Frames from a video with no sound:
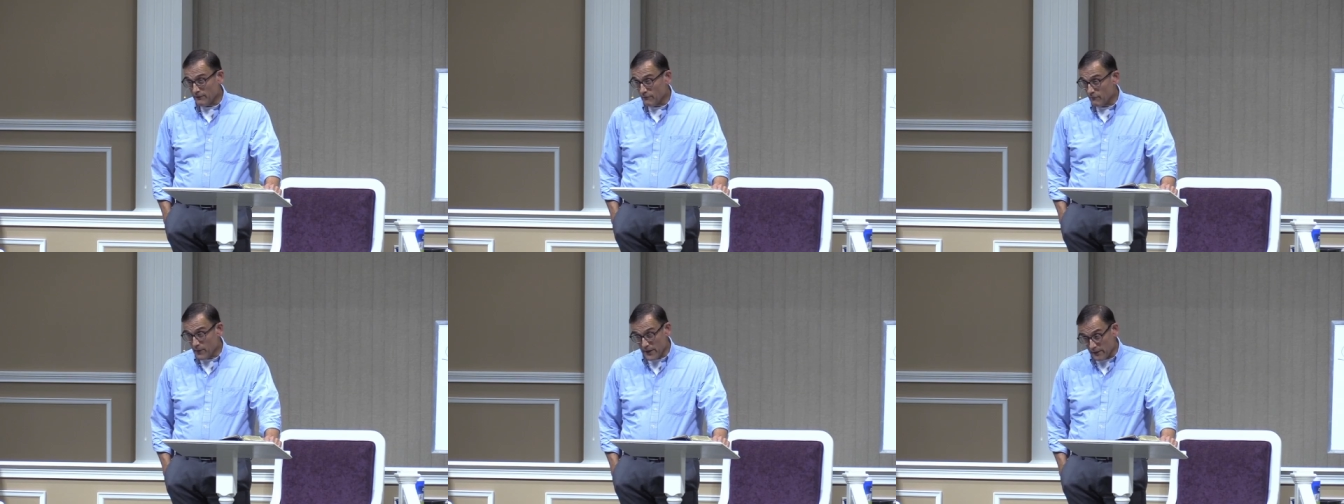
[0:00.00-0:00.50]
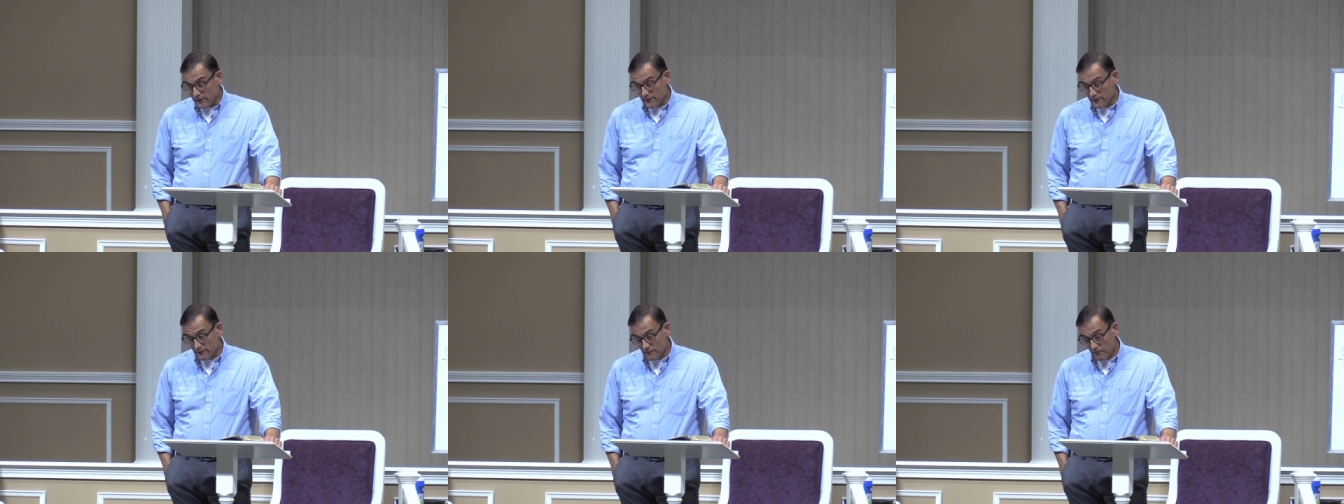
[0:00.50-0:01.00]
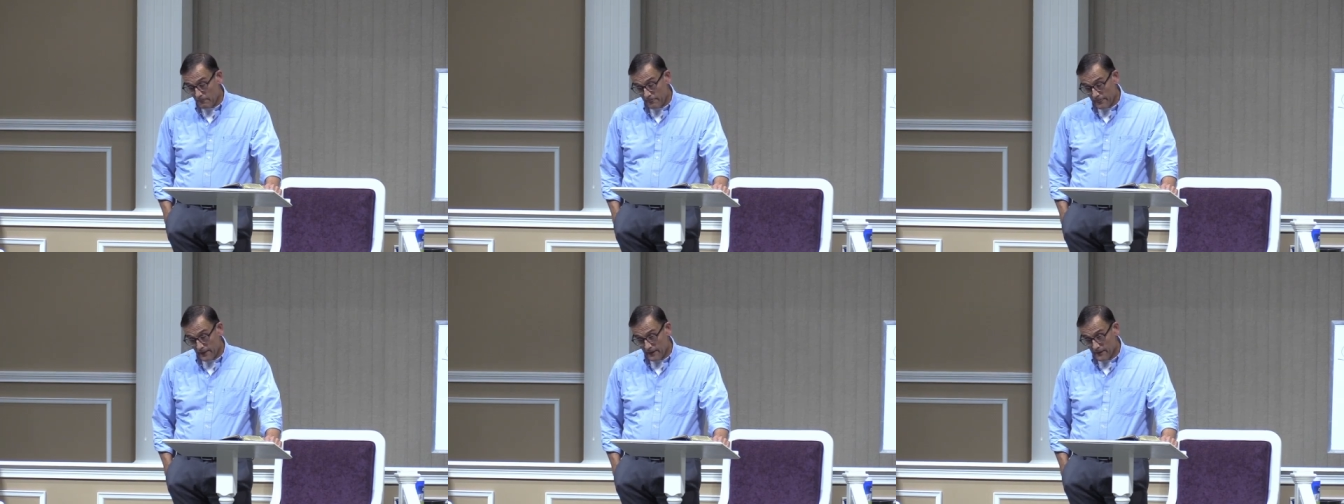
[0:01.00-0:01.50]
you've made.
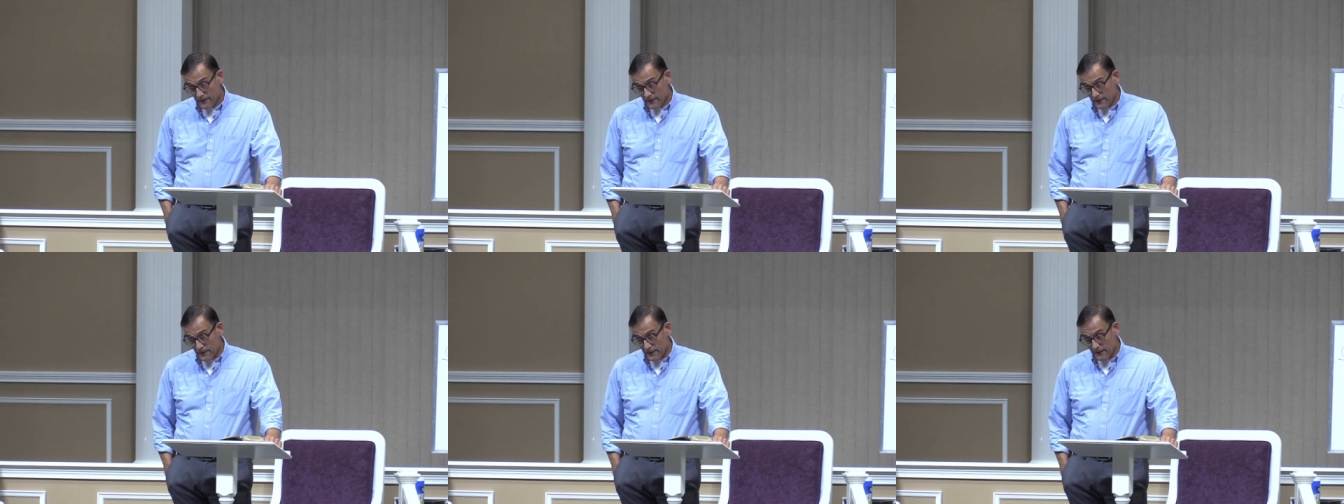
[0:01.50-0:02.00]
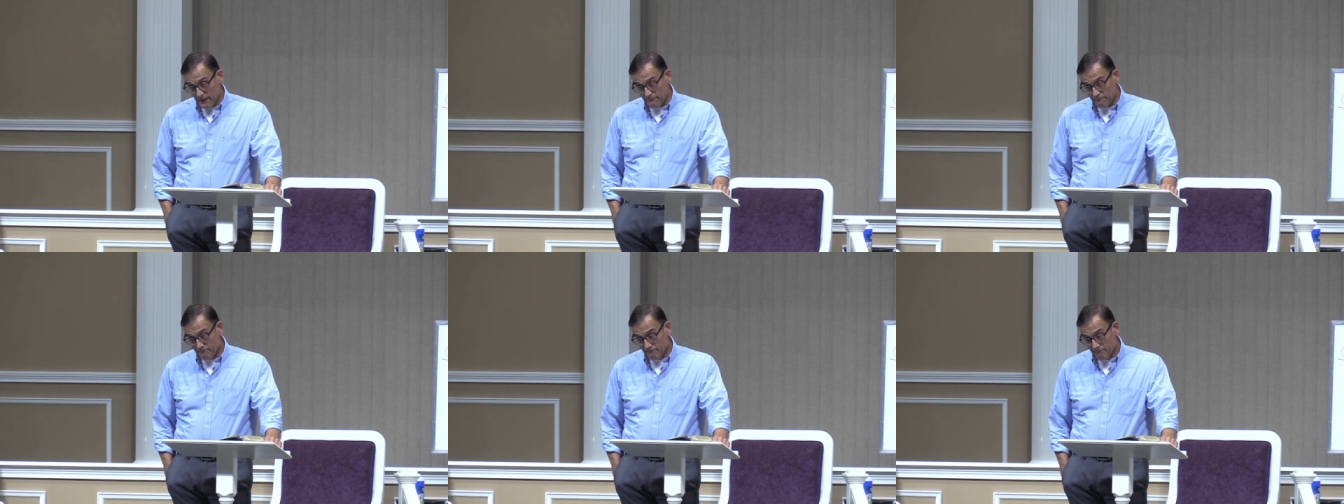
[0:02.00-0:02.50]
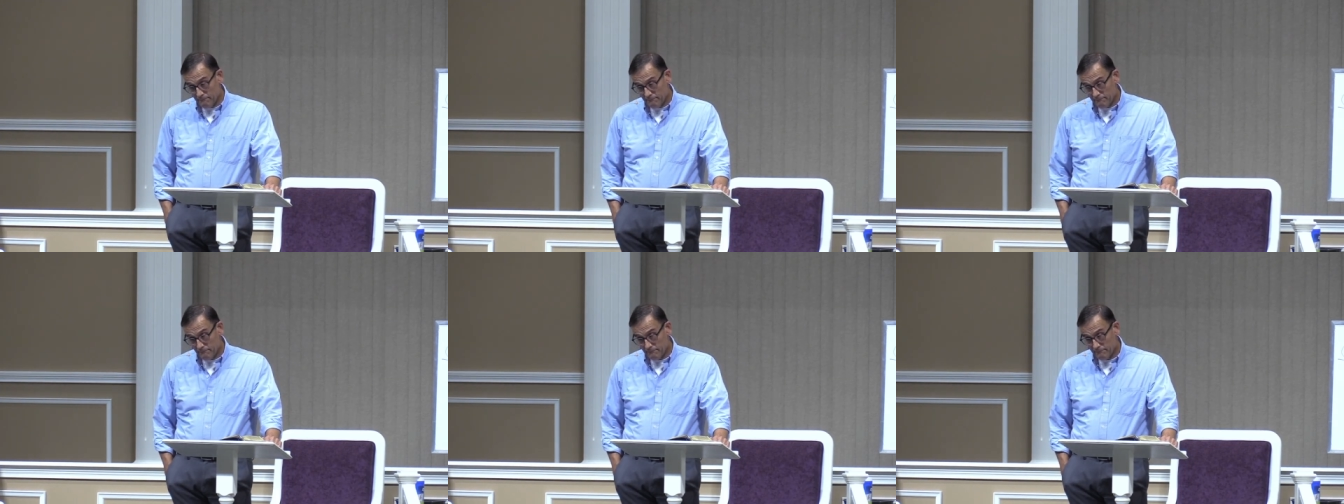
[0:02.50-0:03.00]
Um,
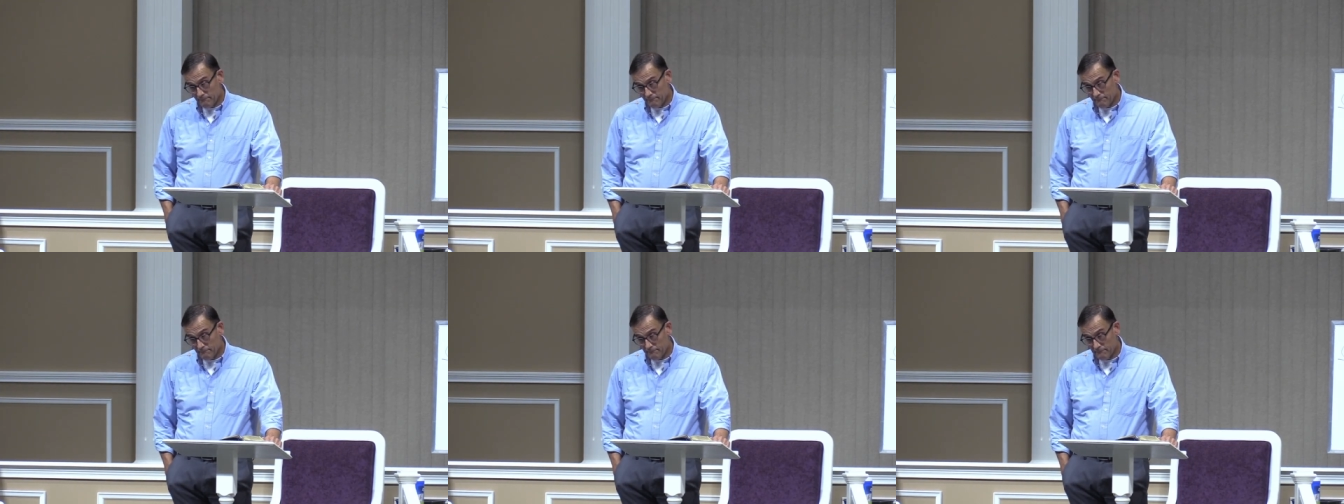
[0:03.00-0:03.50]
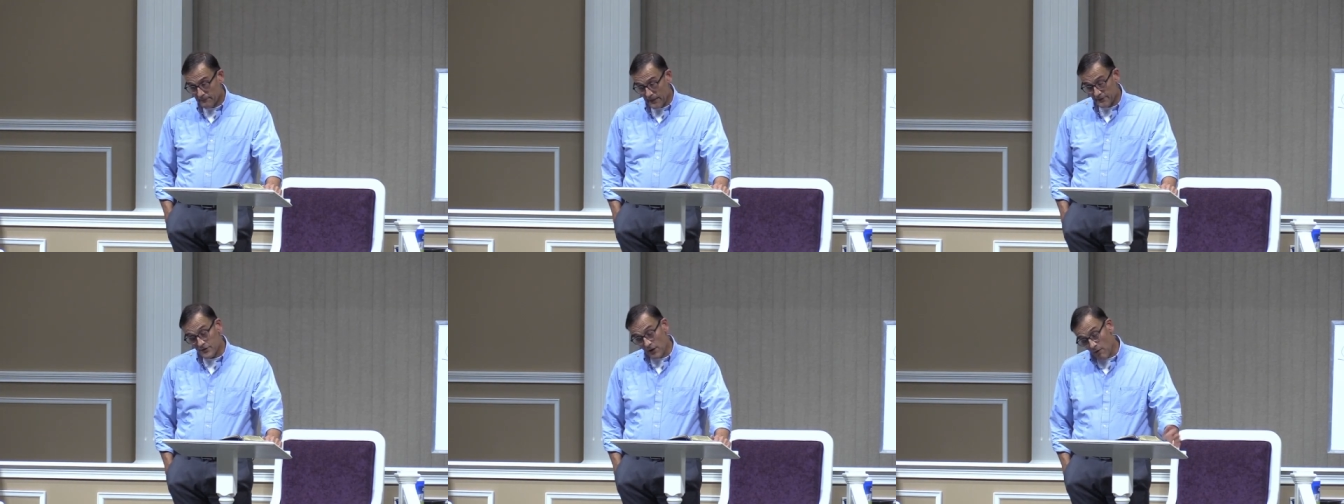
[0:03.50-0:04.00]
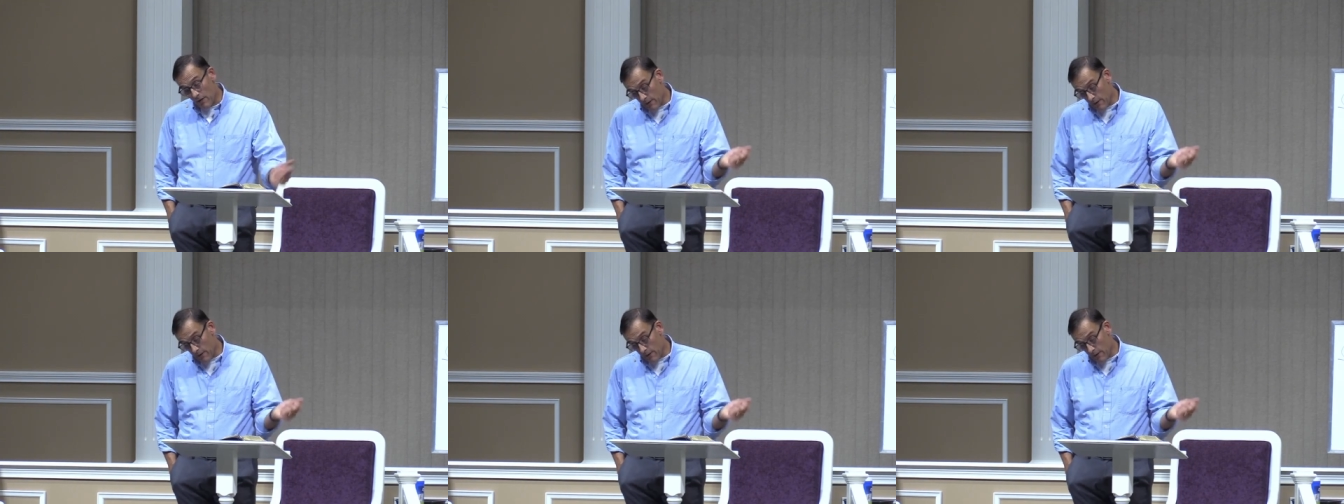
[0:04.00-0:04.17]
and so